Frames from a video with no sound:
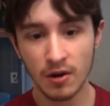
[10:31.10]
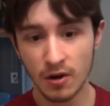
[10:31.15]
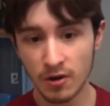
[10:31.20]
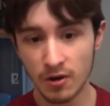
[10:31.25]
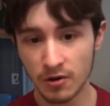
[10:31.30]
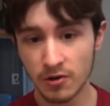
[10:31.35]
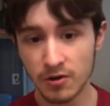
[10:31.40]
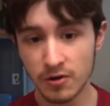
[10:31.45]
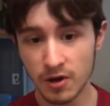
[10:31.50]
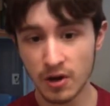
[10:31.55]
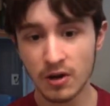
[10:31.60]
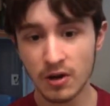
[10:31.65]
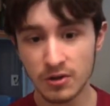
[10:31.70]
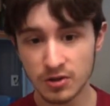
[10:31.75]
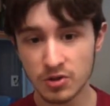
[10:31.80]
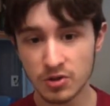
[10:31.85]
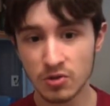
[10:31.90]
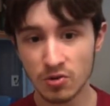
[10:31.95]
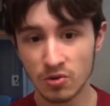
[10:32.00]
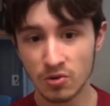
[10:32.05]
on your
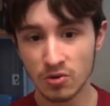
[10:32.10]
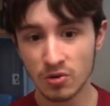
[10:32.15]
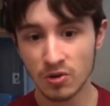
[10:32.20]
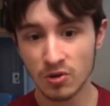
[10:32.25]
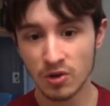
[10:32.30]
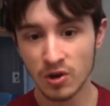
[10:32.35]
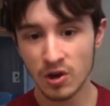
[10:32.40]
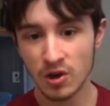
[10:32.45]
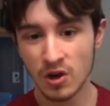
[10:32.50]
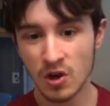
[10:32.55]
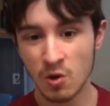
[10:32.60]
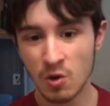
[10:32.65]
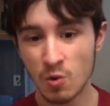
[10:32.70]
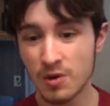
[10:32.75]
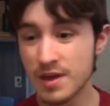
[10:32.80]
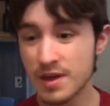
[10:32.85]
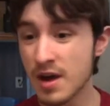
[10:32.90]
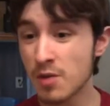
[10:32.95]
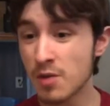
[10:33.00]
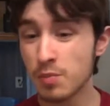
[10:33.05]
console
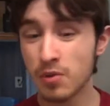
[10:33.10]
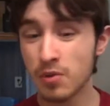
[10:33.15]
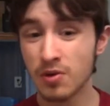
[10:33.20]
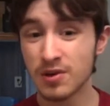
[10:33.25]
without